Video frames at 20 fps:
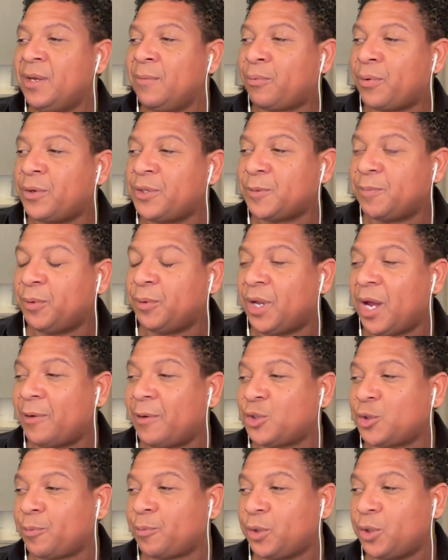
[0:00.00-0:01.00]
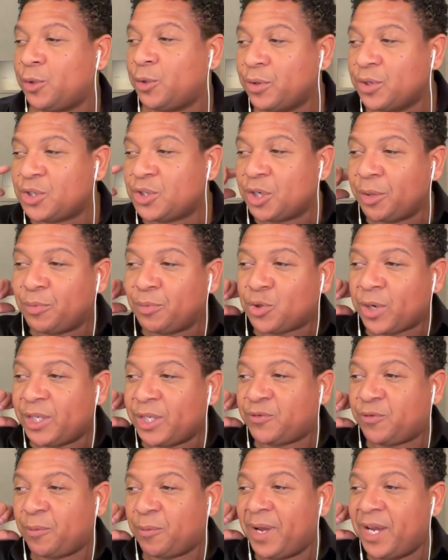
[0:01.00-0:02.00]
principled entrepreneurship,
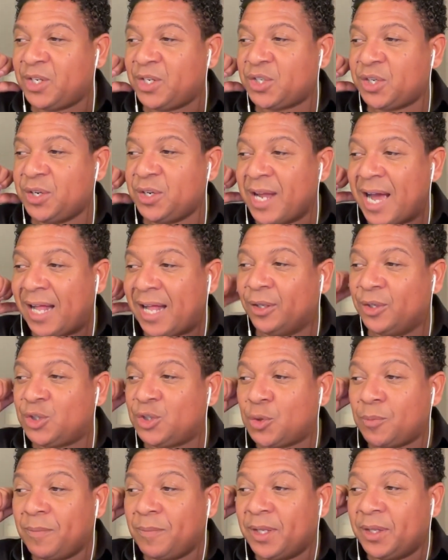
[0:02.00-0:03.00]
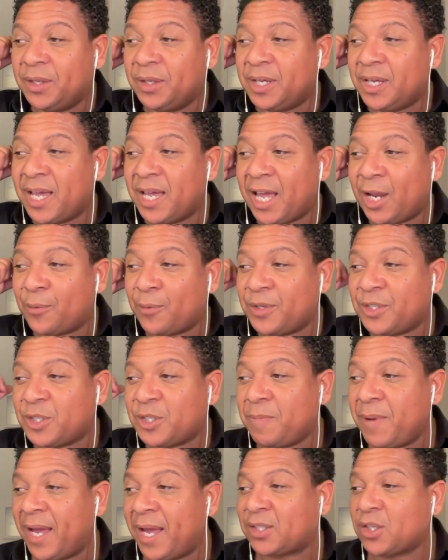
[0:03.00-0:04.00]
transformation, knowledge, humility, and
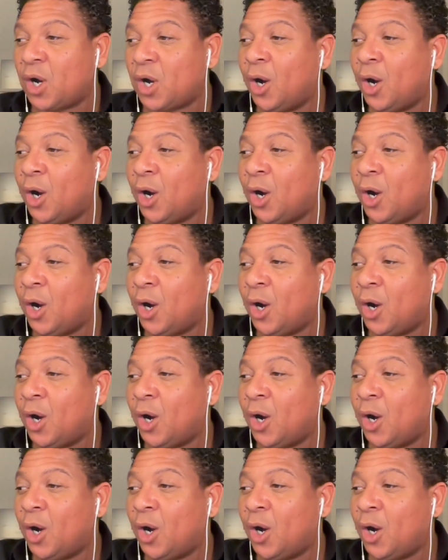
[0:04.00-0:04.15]
respect.